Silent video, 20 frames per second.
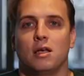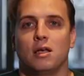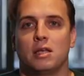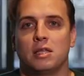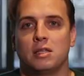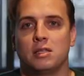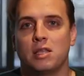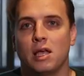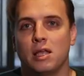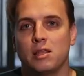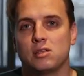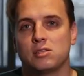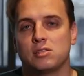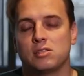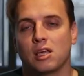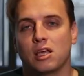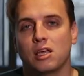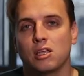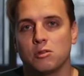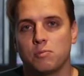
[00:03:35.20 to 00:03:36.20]
Then the
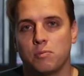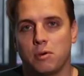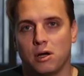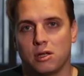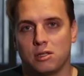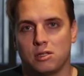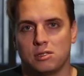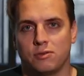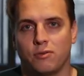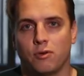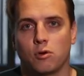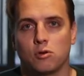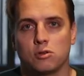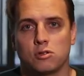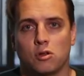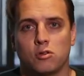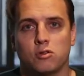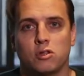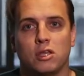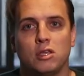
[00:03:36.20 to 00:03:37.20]
second part is
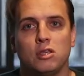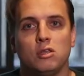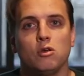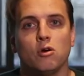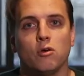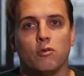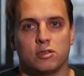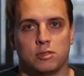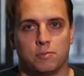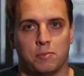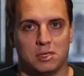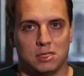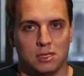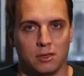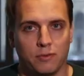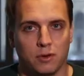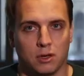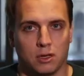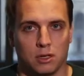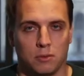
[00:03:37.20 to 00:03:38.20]
focused on the youth
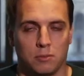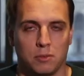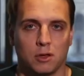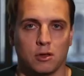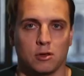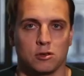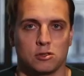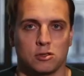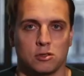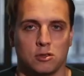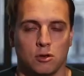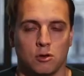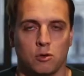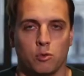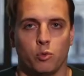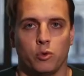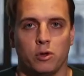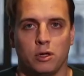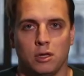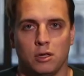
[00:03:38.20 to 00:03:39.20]
specifically, because
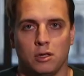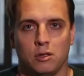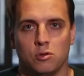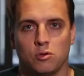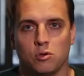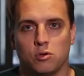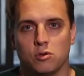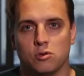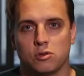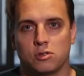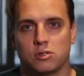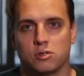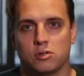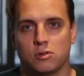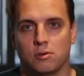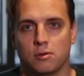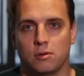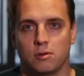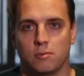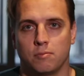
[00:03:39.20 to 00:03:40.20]
we do use
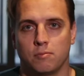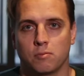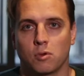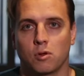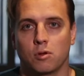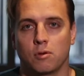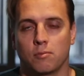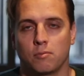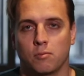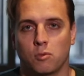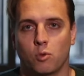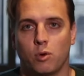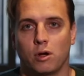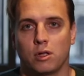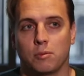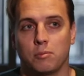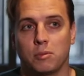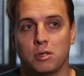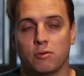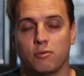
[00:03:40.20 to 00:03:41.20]

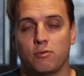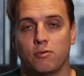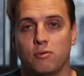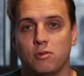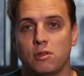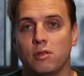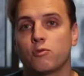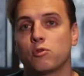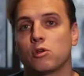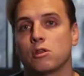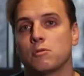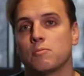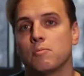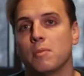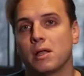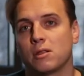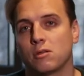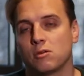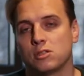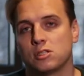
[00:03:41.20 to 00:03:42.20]
quite a bit of different
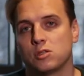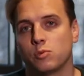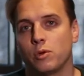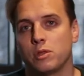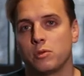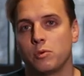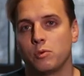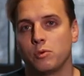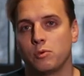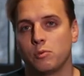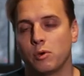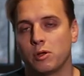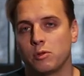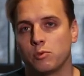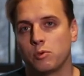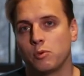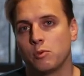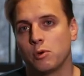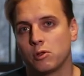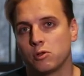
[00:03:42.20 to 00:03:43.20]
methods
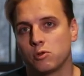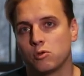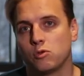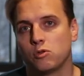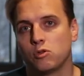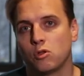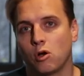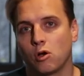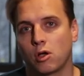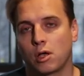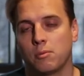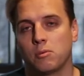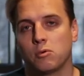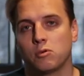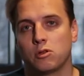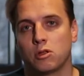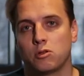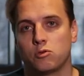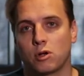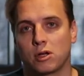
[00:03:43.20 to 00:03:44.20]
when we want to talk
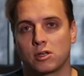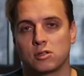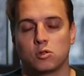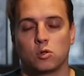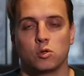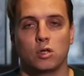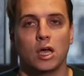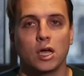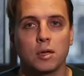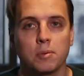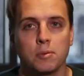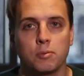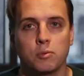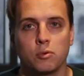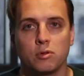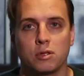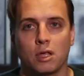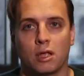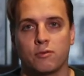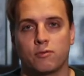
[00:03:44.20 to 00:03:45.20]
about the drugs to young
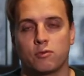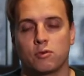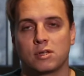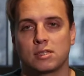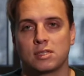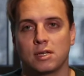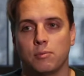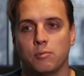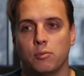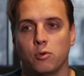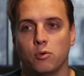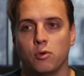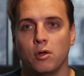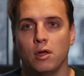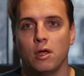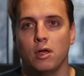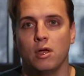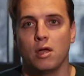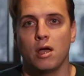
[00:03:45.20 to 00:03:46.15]
people than, for example,